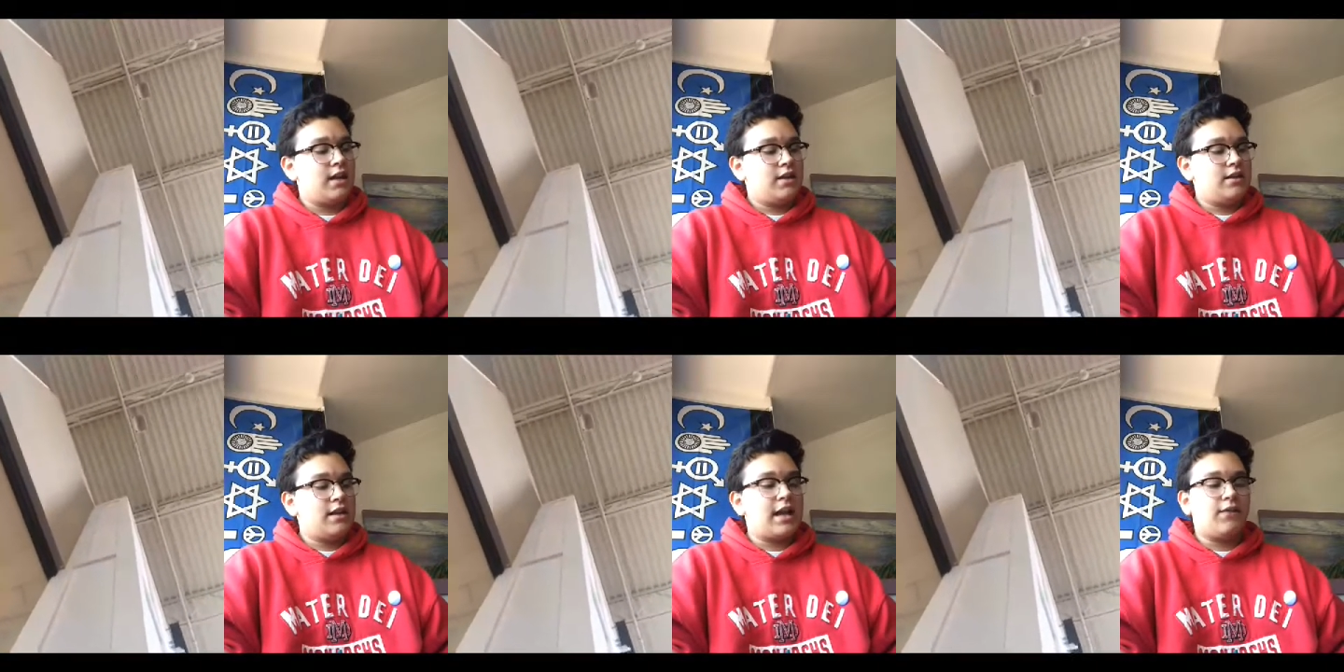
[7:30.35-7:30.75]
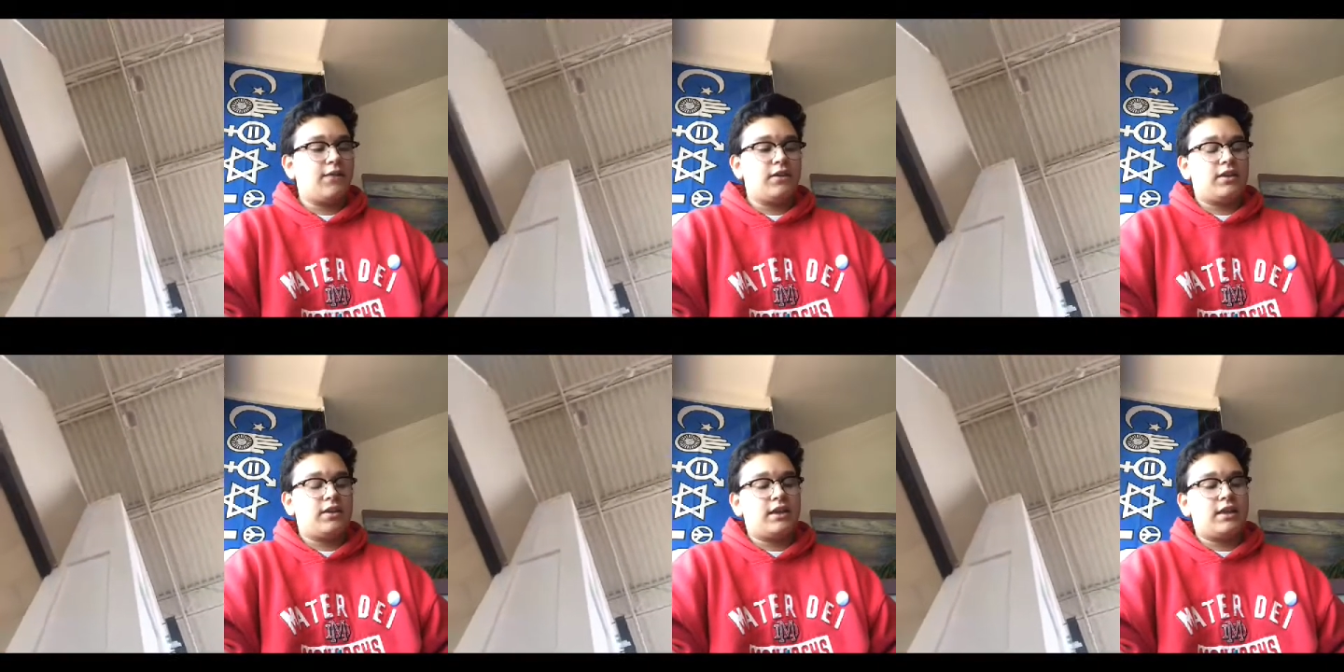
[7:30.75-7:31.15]
Not
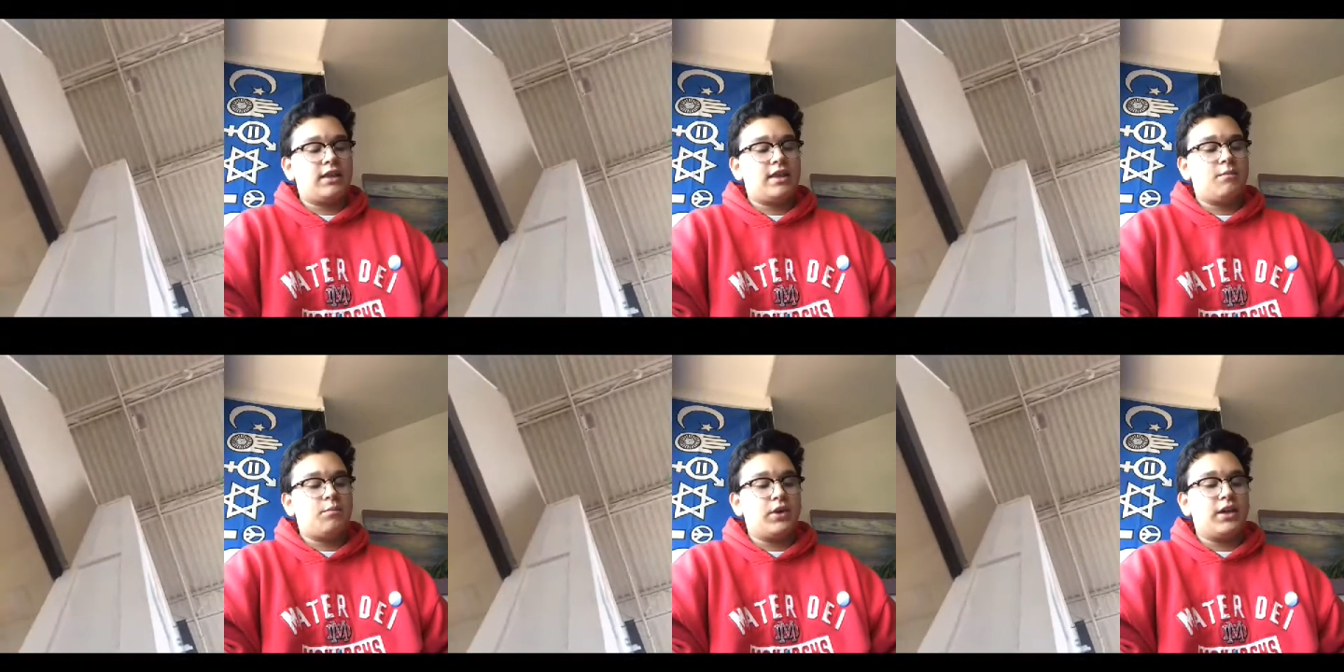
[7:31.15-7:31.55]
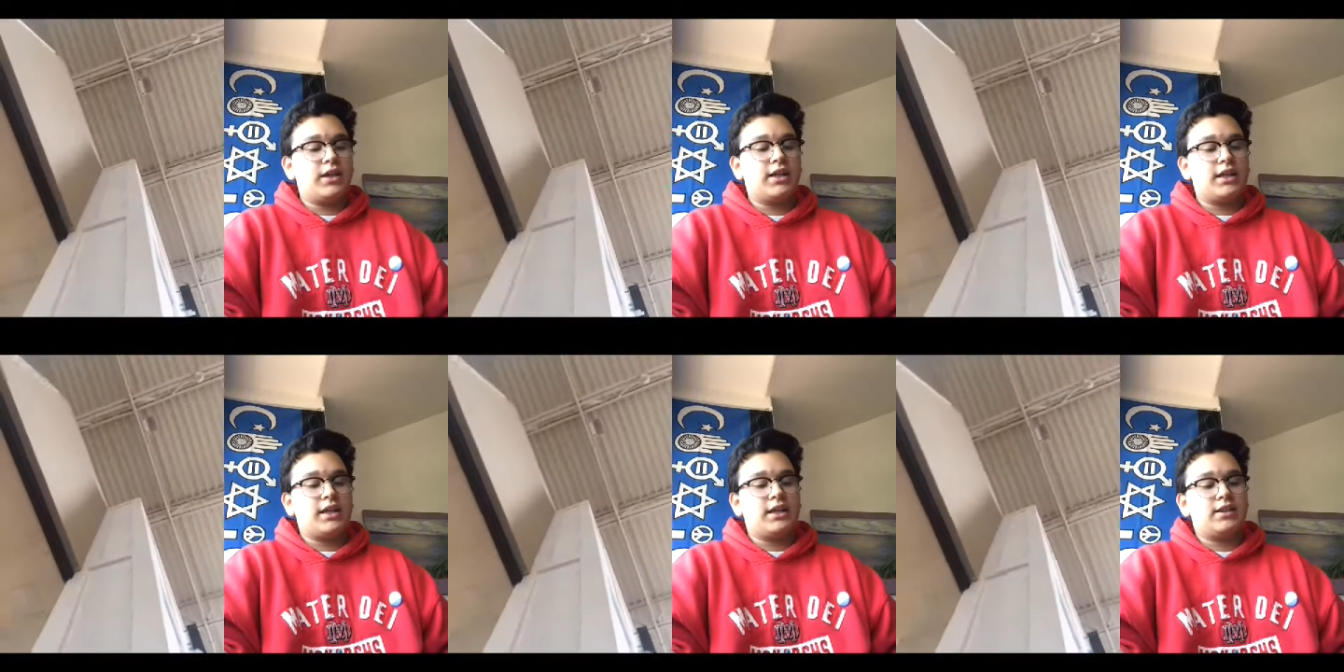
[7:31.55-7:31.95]
everything in that book
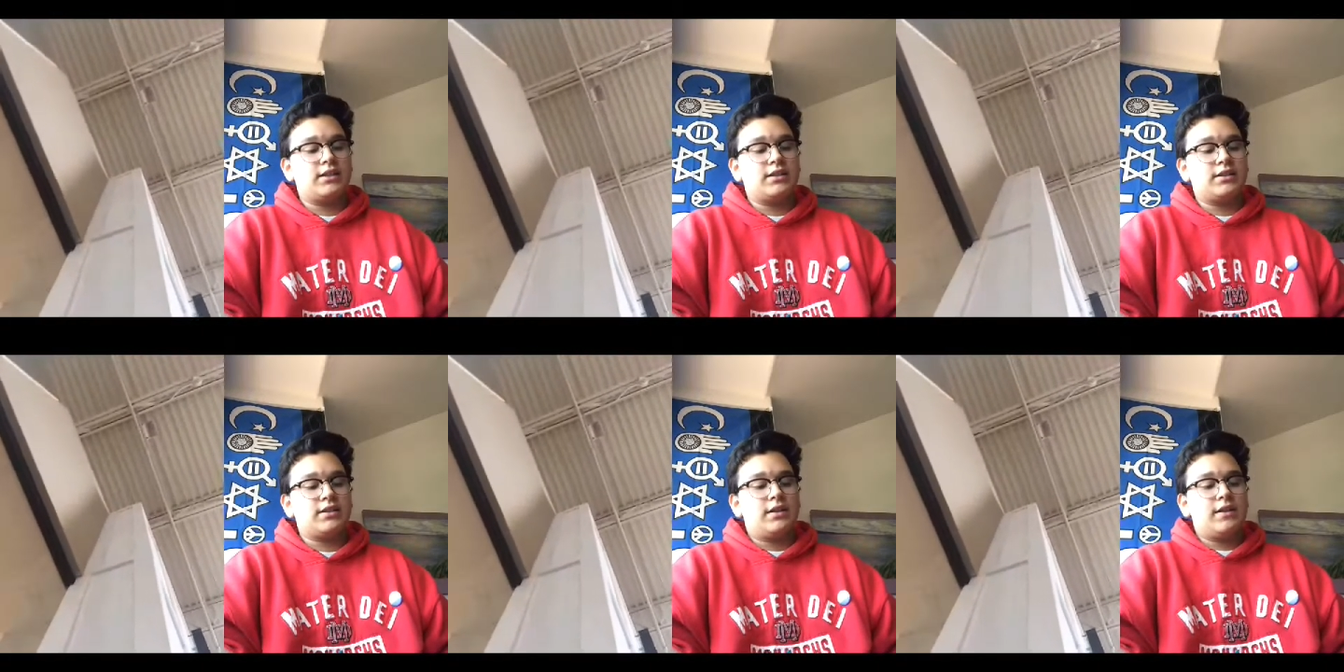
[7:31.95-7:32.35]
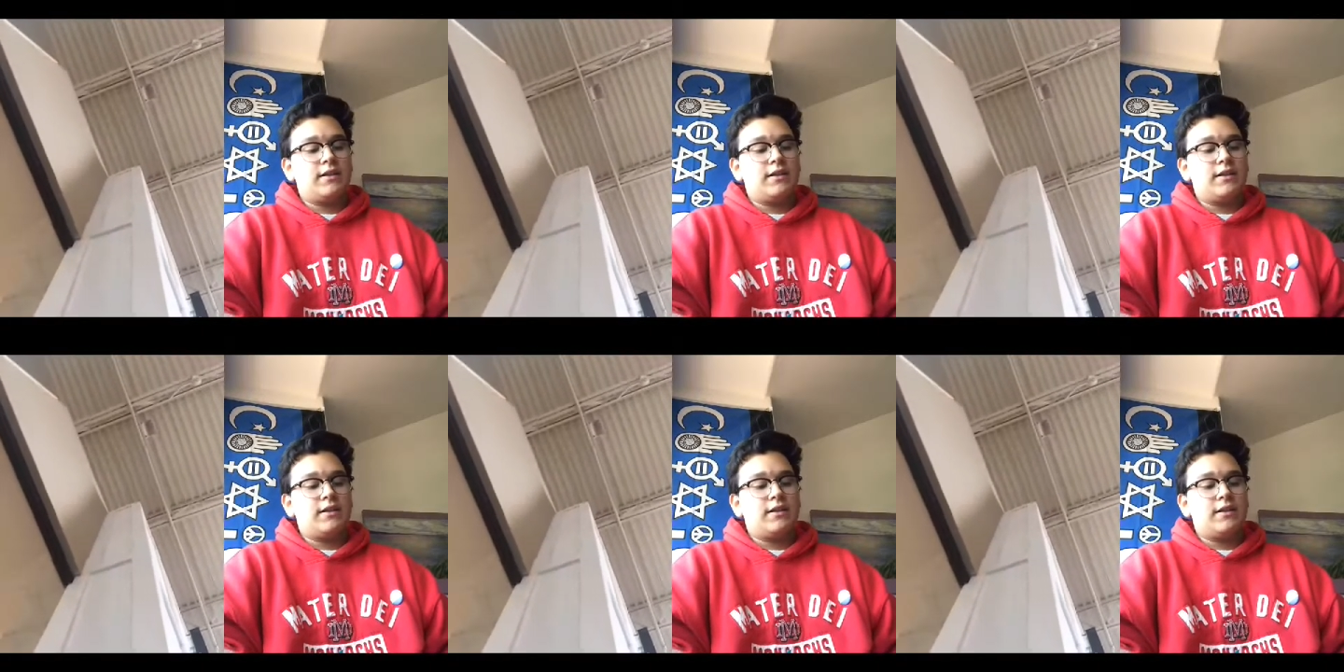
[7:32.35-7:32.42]
is